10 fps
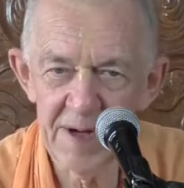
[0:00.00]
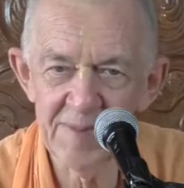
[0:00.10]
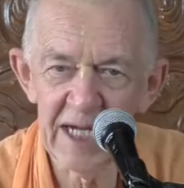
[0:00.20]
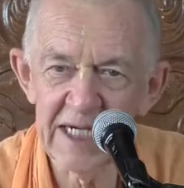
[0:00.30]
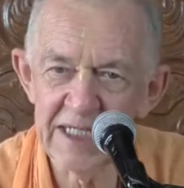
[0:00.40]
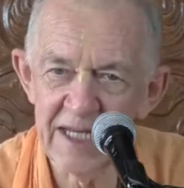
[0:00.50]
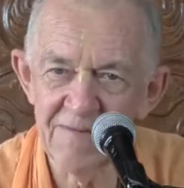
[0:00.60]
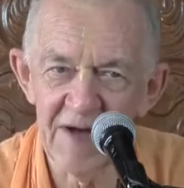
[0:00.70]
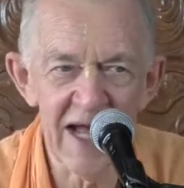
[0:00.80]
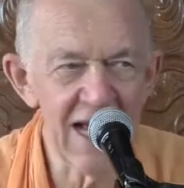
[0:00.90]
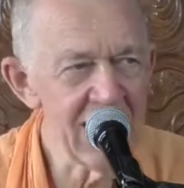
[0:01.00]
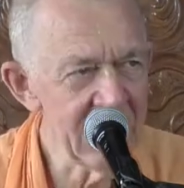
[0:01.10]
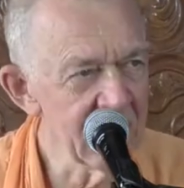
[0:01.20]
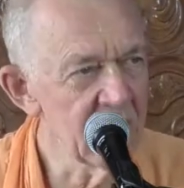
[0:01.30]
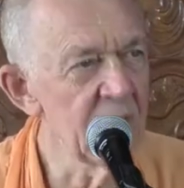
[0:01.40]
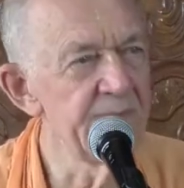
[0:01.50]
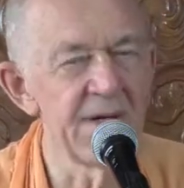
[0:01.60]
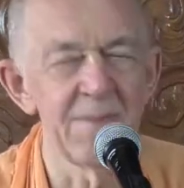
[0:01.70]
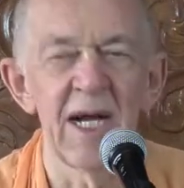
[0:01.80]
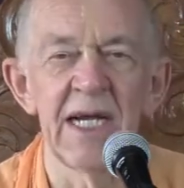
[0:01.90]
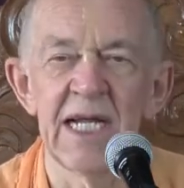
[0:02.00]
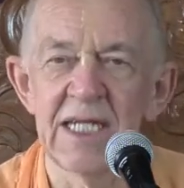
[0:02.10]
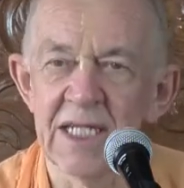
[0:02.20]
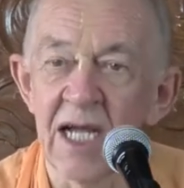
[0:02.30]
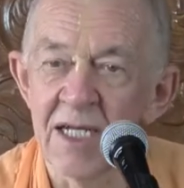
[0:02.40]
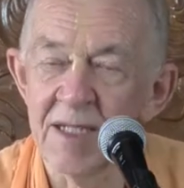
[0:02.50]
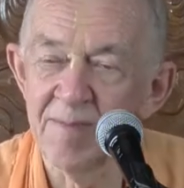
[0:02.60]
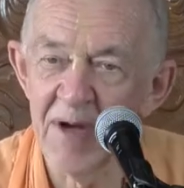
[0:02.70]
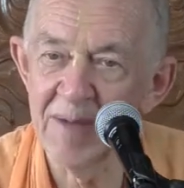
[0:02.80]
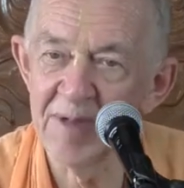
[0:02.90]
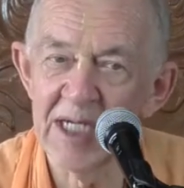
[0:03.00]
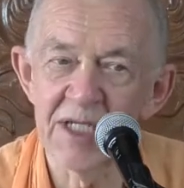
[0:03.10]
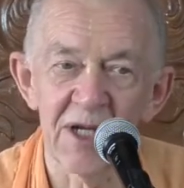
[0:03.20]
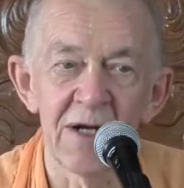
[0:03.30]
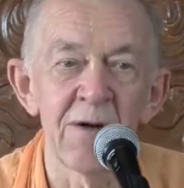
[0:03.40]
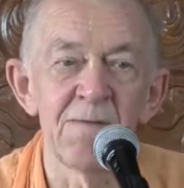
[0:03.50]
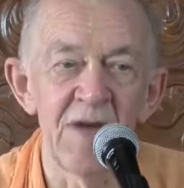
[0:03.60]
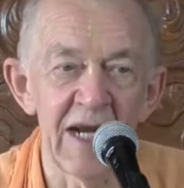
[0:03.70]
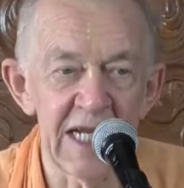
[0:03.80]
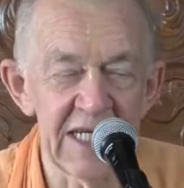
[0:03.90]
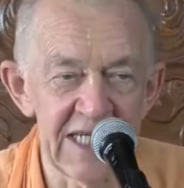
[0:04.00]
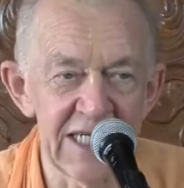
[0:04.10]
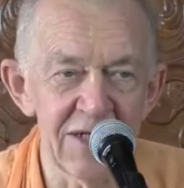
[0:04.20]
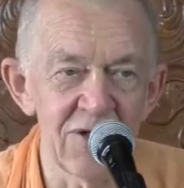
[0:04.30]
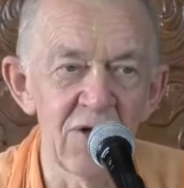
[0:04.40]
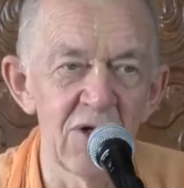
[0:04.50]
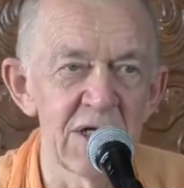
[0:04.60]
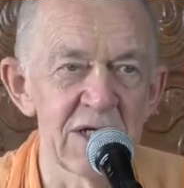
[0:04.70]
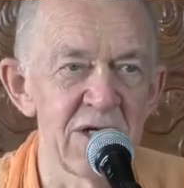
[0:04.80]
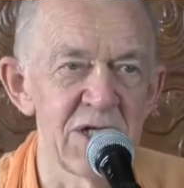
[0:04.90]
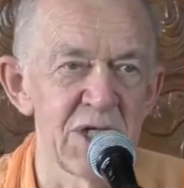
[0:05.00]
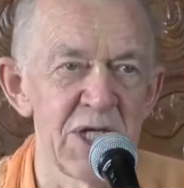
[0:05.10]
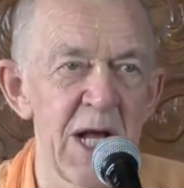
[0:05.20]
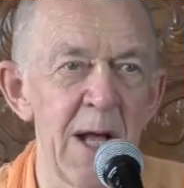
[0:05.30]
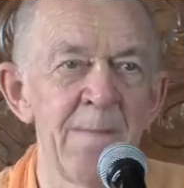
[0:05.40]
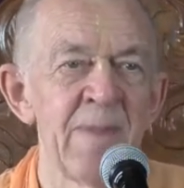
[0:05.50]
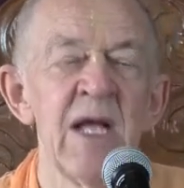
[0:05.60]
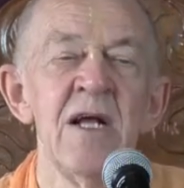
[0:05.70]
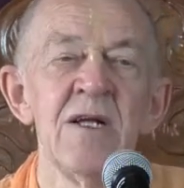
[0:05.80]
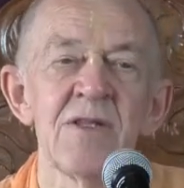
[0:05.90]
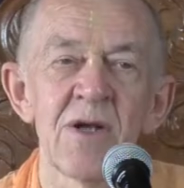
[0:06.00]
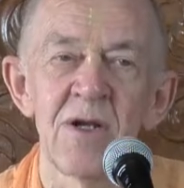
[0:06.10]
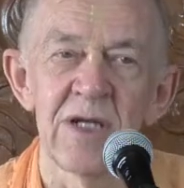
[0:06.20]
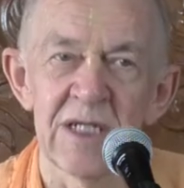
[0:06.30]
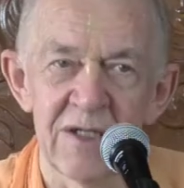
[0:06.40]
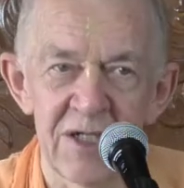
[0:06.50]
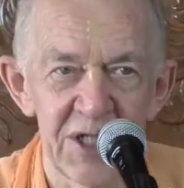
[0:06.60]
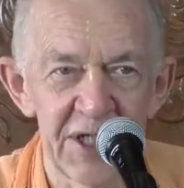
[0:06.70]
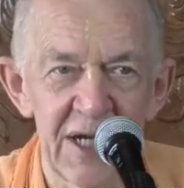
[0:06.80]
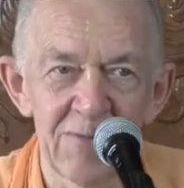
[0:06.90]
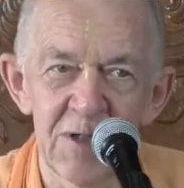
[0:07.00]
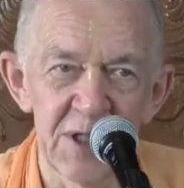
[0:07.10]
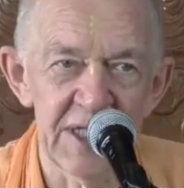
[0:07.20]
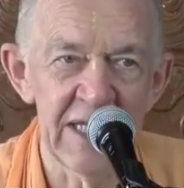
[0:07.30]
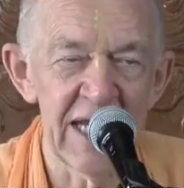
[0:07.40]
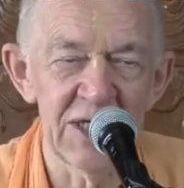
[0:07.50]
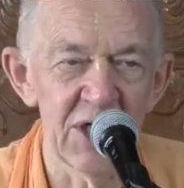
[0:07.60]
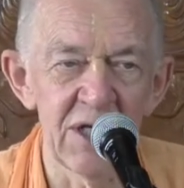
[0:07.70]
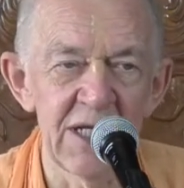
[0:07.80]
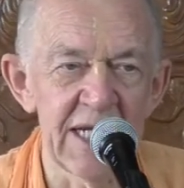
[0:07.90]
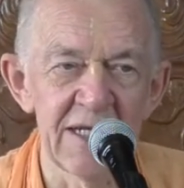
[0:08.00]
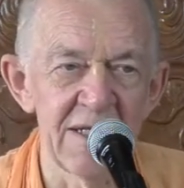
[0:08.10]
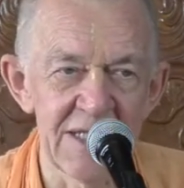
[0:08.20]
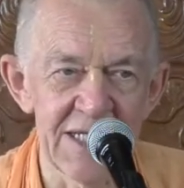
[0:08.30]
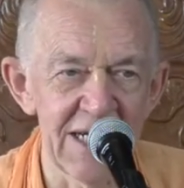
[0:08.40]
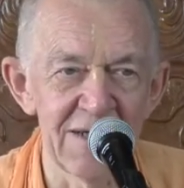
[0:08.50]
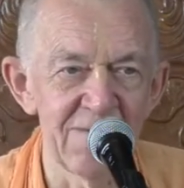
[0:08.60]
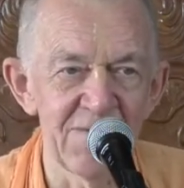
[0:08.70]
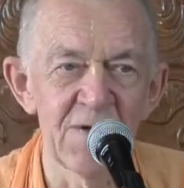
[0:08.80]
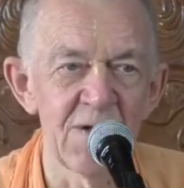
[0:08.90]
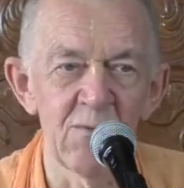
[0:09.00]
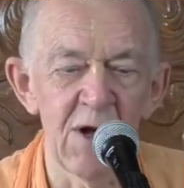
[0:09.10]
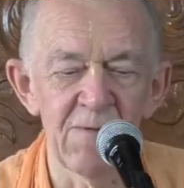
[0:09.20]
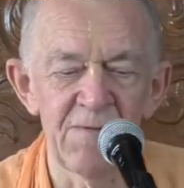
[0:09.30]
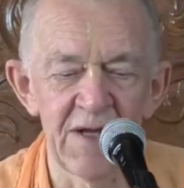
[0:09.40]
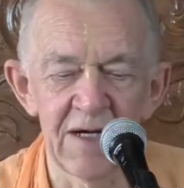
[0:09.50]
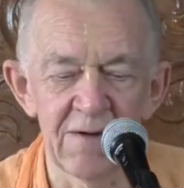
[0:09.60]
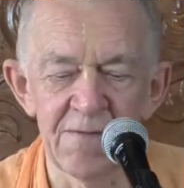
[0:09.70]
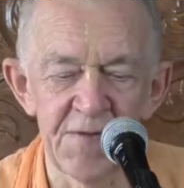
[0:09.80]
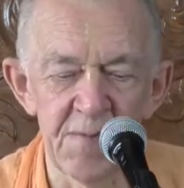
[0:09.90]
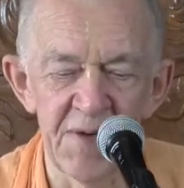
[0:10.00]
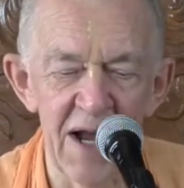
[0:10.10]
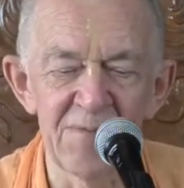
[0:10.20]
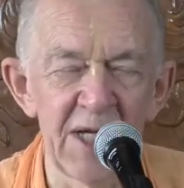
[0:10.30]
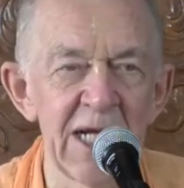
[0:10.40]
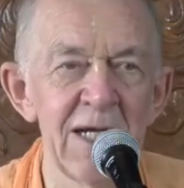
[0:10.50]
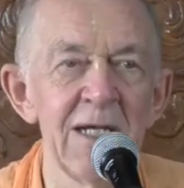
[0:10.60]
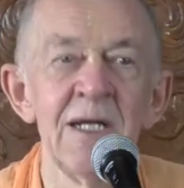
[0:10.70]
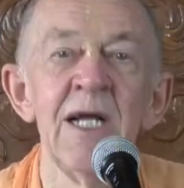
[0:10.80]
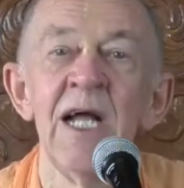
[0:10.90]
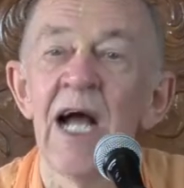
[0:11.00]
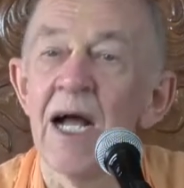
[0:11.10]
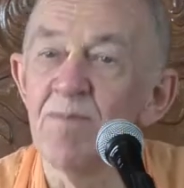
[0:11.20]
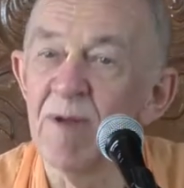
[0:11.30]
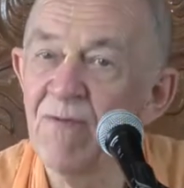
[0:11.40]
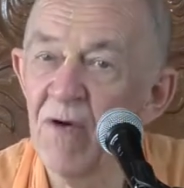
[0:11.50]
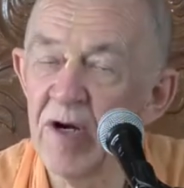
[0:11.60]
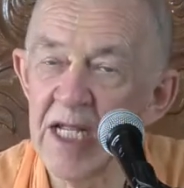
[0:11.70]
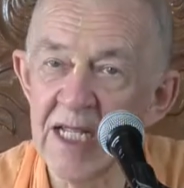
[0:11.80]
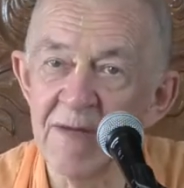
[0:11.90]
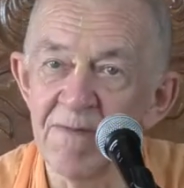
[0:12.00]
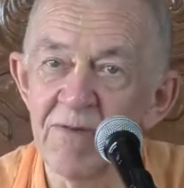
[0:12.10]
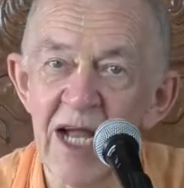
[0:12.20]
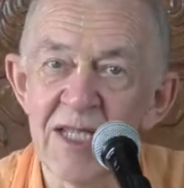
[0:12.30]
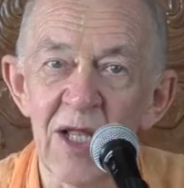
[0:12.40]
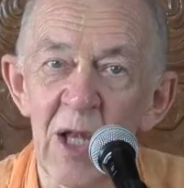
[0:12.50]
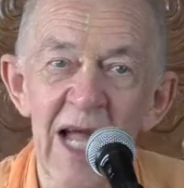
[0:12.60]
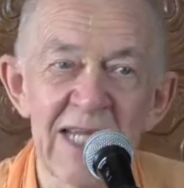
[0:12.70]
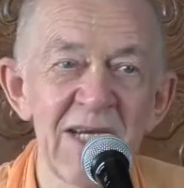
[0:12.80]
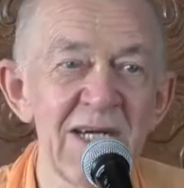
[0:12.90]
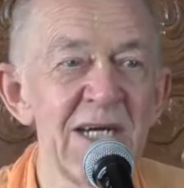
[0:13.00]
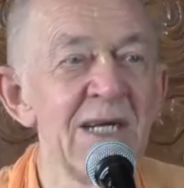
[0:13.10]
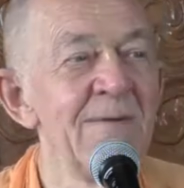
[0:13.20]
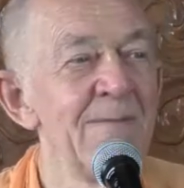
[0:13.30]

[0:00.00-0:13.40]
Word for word: Brahmana Devaya, Go Brahmana, the Brahmanas are all very dear to Lord Krishna. So Lord Krishna was naturally concerned for the welfare of the Brahmana. And before he even read the letter,